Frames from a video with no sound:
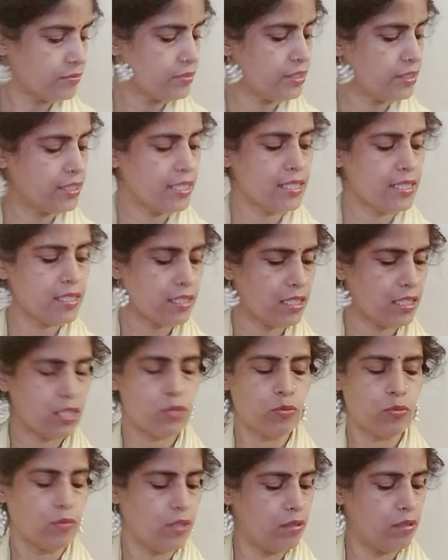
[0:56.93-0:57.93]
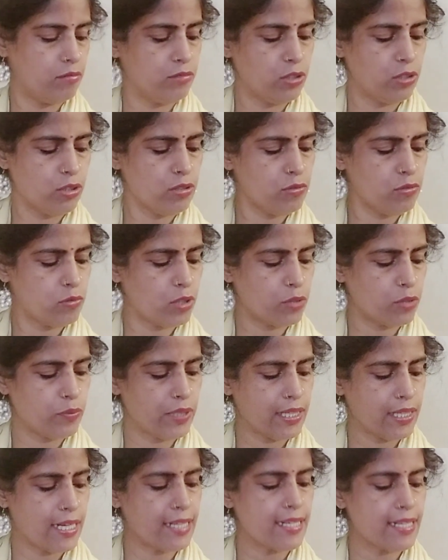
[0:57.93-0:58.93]
this is what
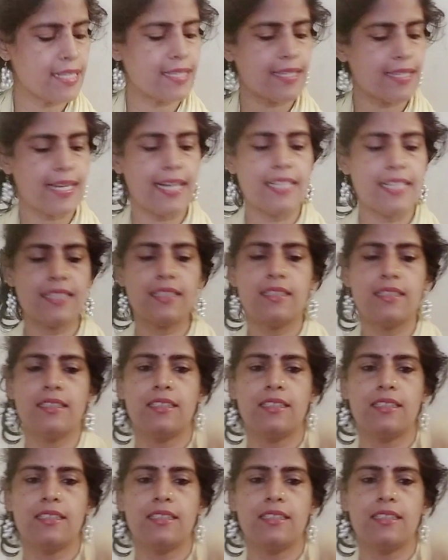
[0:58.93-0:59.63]
we get inside